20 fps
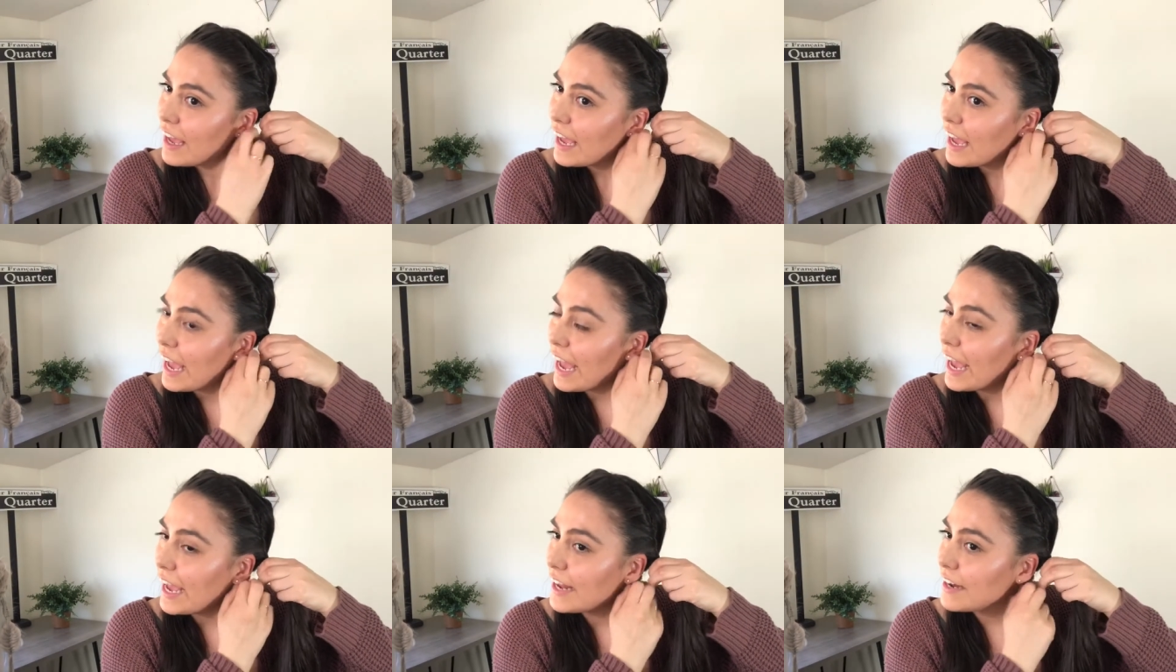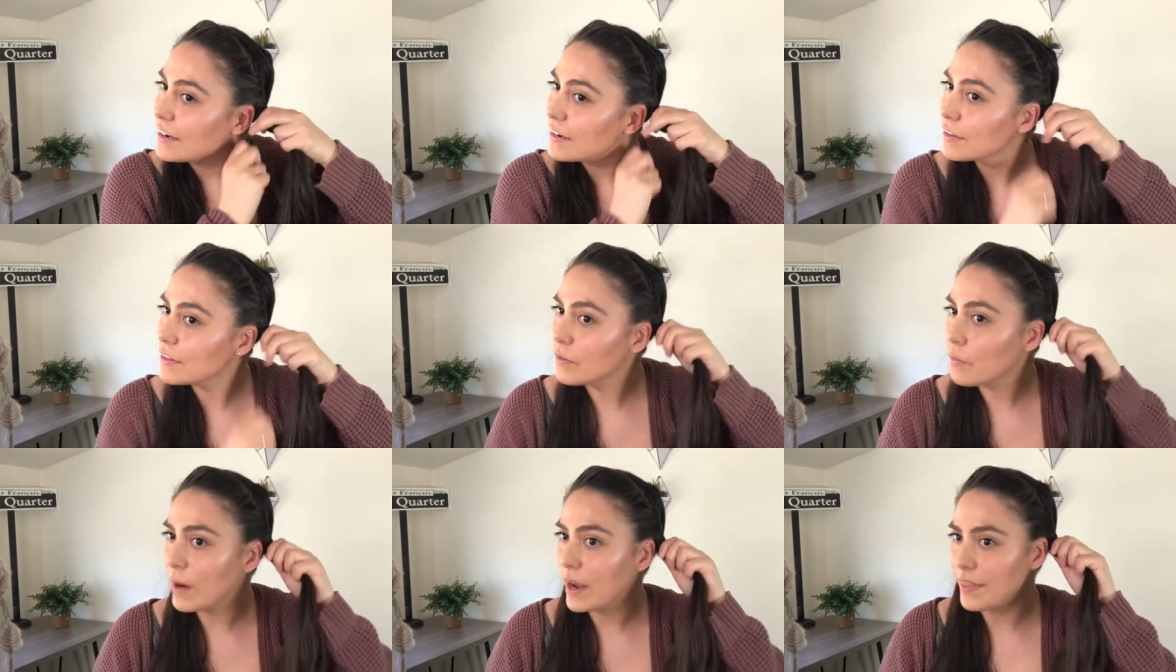And
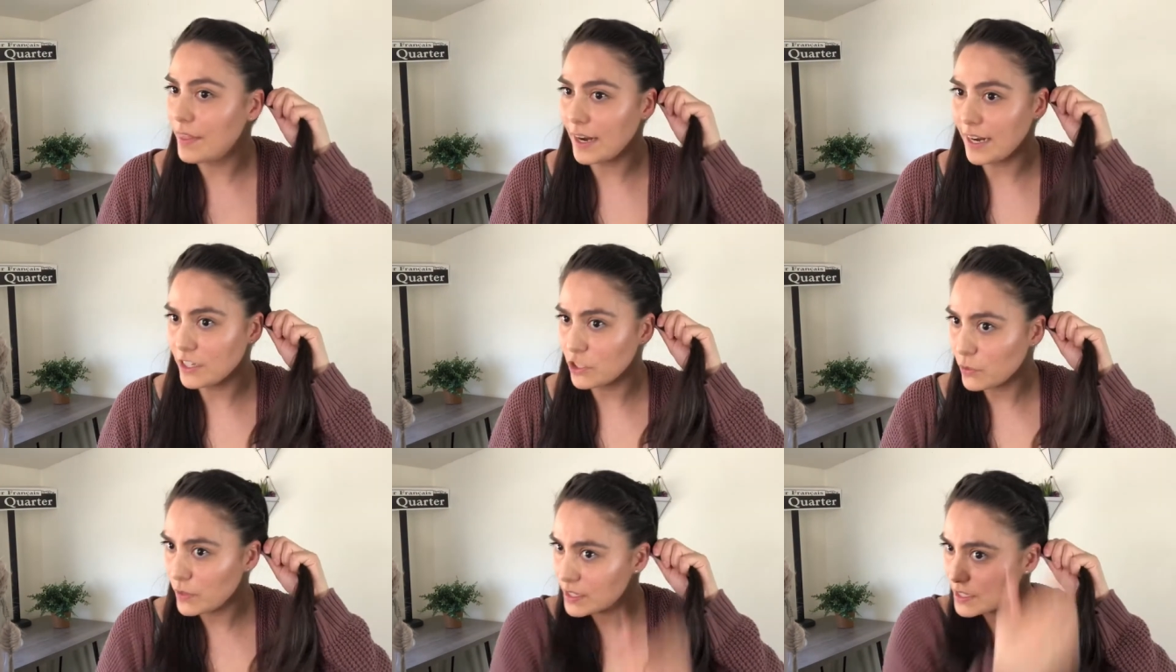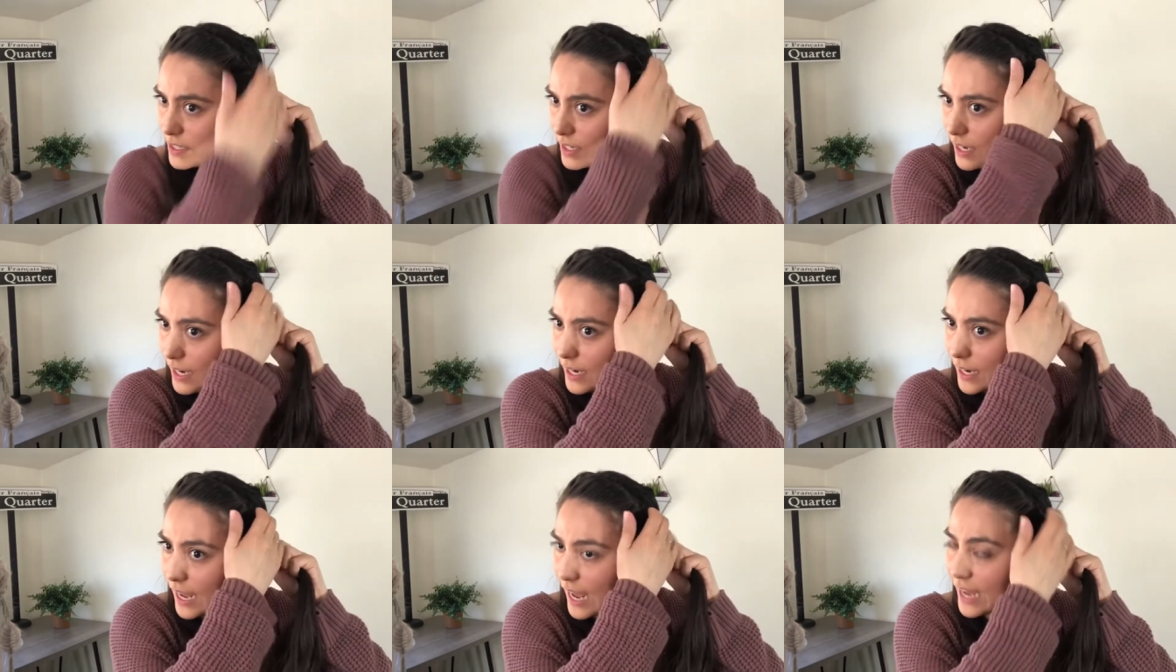the way that I twisted
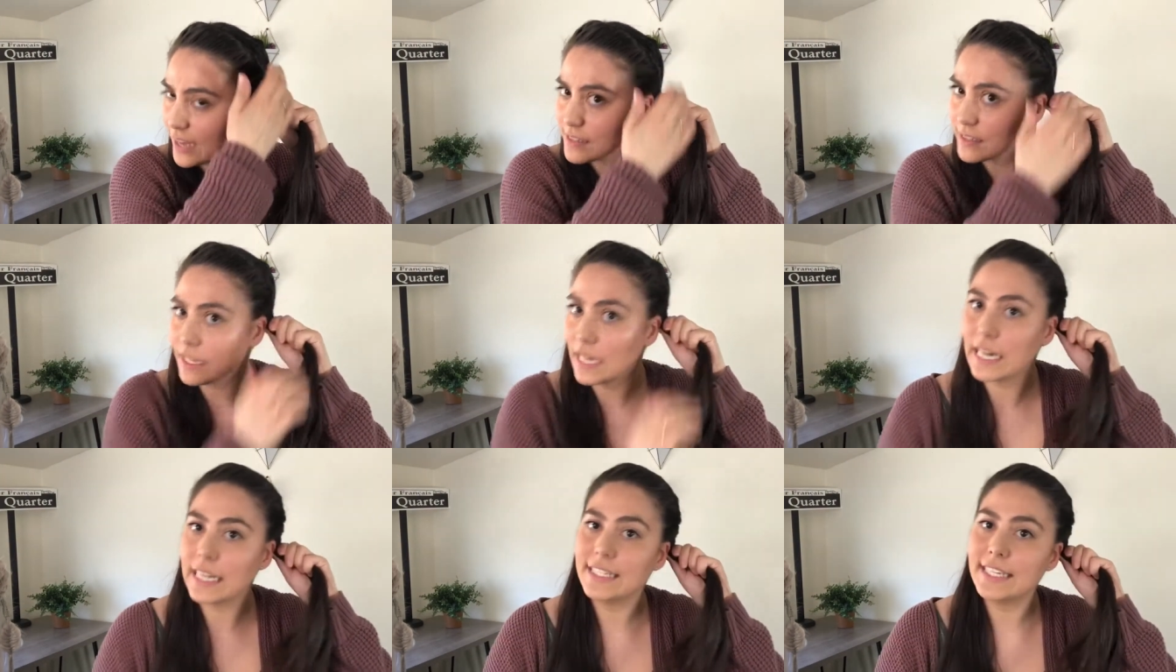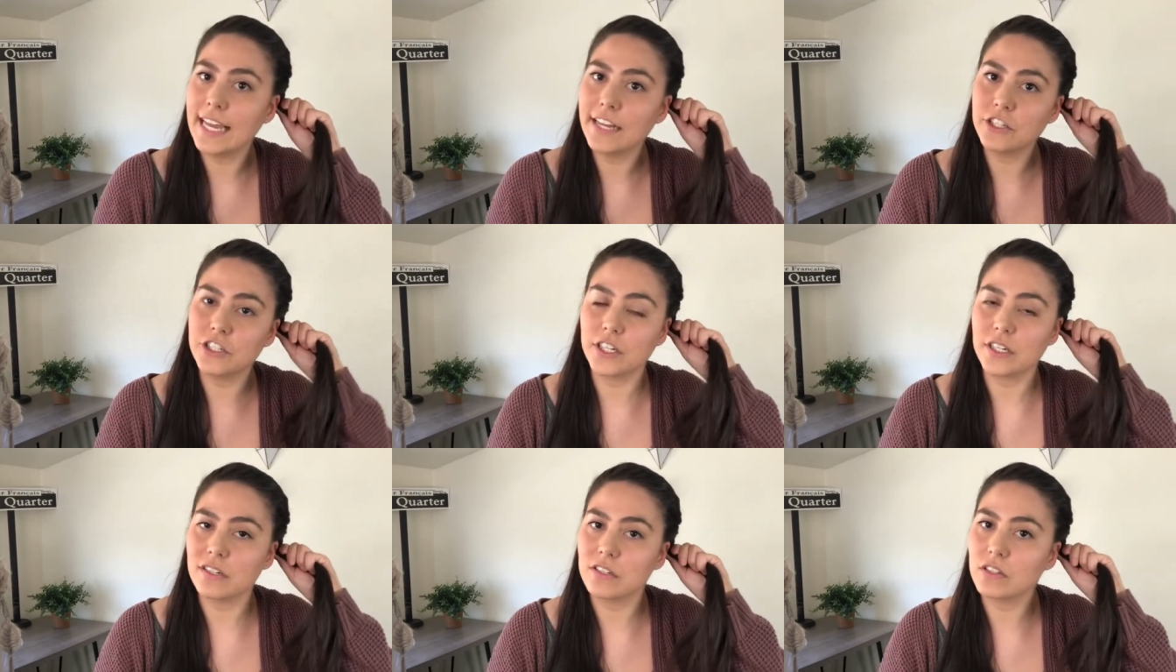it, it has a lot of tension.